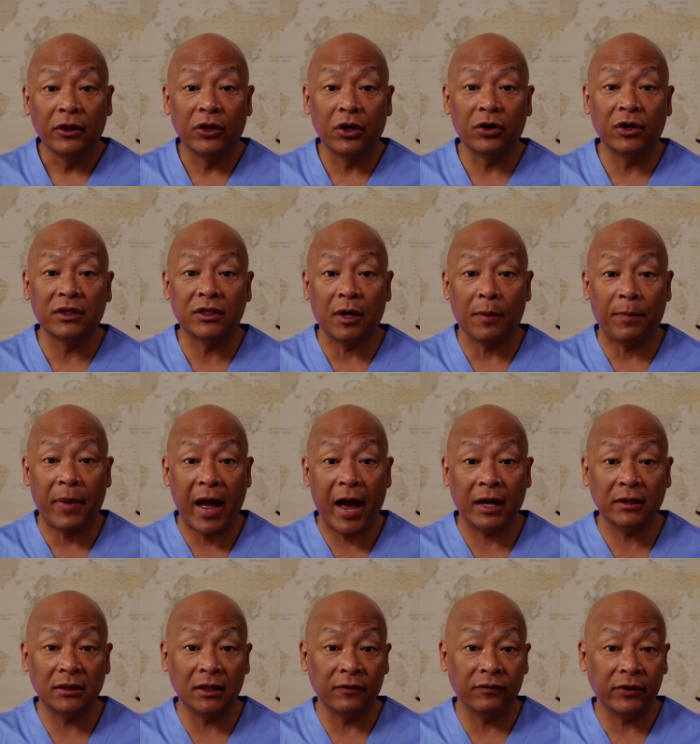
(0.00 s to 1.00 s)
there is
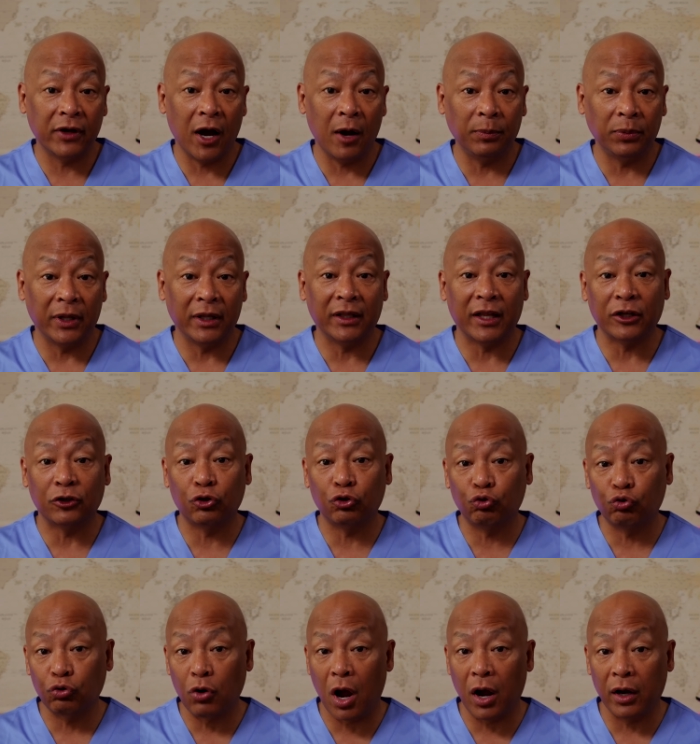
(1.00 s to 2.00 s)
capacitive coupling that's
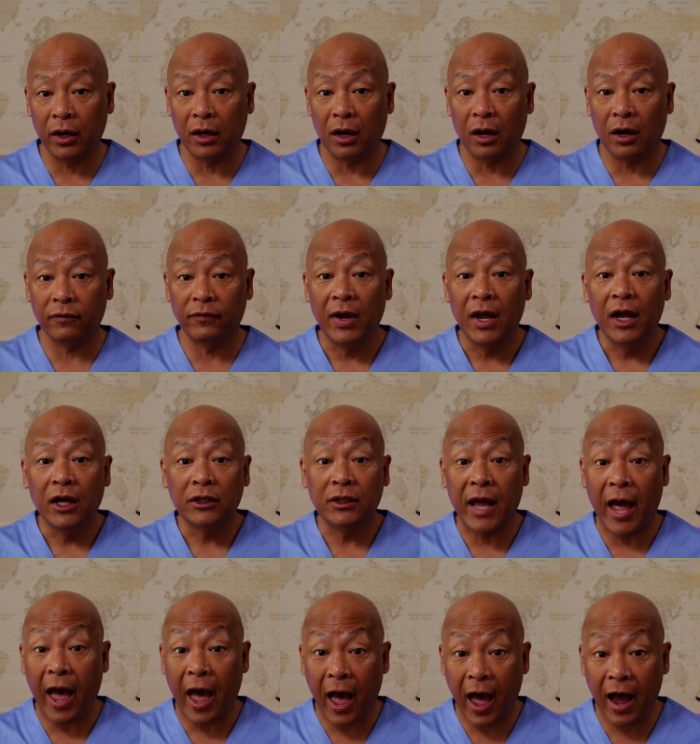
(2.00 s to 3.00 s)
strong enough
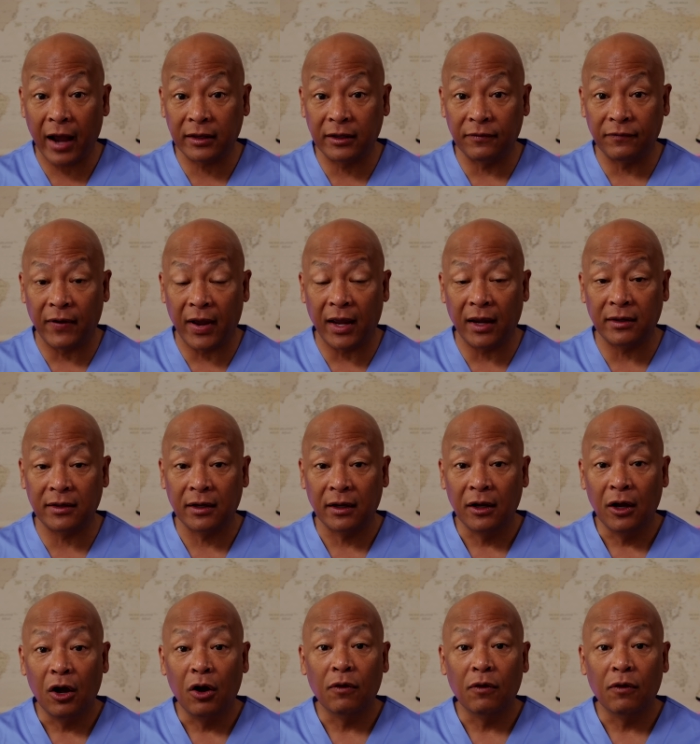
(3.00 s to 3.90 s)
to activate